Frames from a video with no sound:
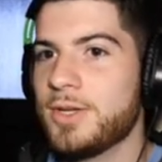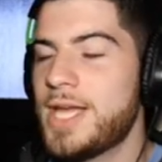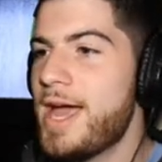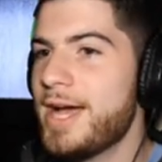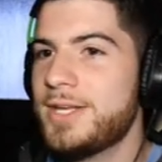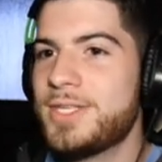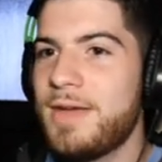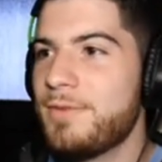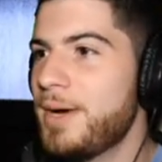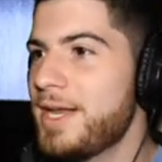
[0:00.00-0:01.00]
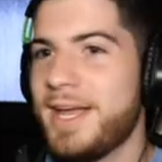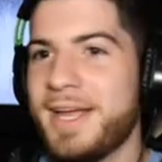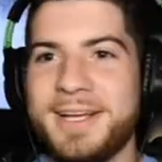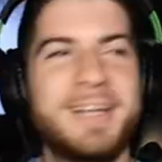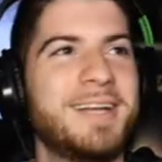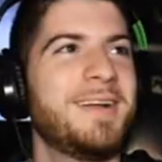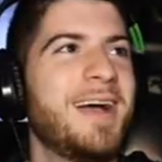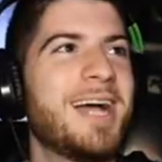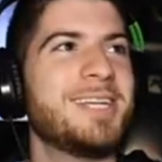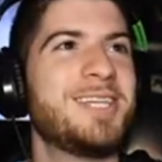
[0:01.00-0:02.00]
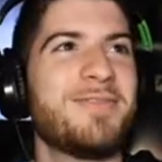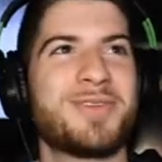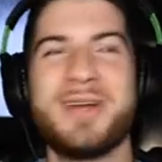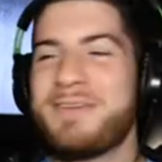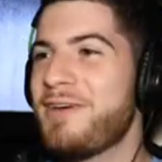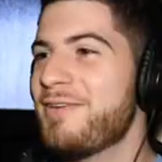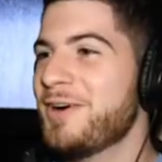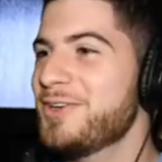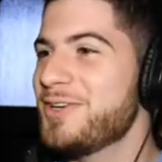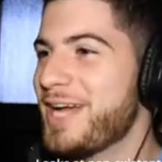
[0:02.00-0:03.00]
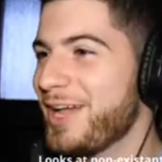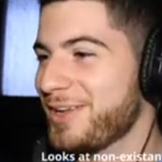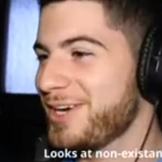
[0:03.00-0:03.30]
Hey, I saved money! I saved $2,500.